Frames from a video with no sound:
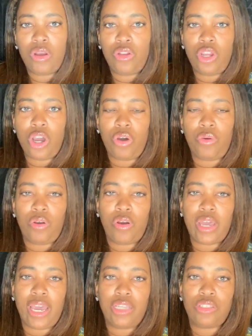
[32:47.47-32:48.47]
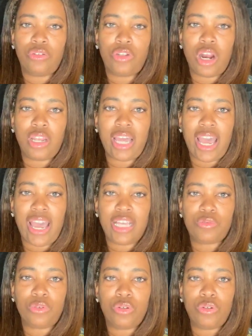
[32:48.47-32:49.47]
No. Okay, so Darla
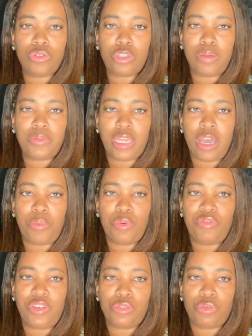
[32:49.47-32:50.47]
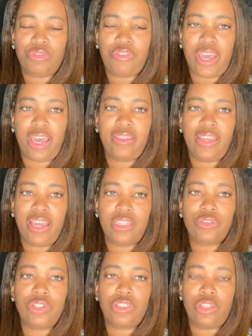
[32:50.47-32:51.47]
asked, will cool sculpting help with visceral fat? And the
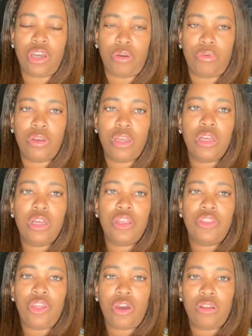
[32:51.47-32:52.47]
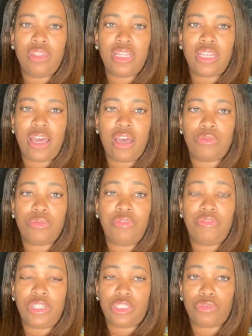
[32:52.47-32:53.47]
answer is no. The only thing that helps with
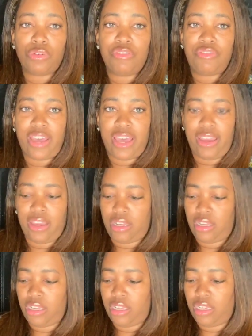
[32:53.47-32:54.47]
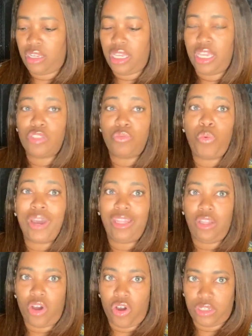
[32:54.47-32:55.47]
visceral fat is
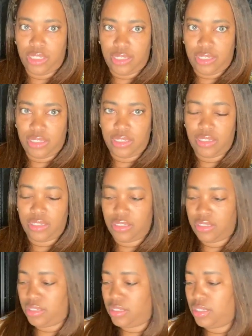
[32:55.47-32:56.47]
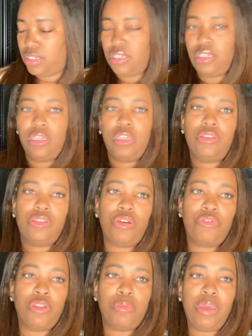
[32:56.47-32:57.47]
weight loss.
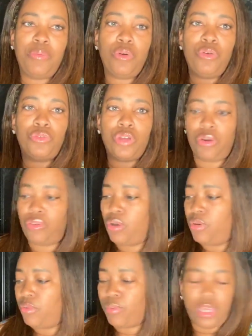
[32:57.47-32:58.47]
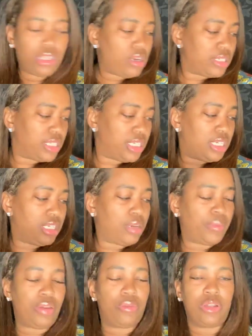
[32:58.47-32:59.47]
So for the people who don't know what weight loss is, I
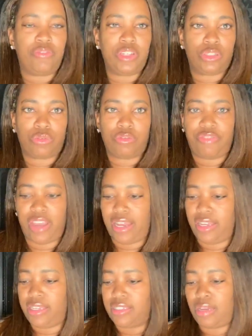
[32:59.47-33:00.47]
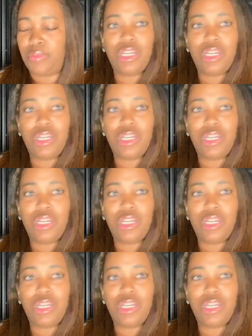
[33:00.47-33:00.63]
mean, what visceral fat is, I'm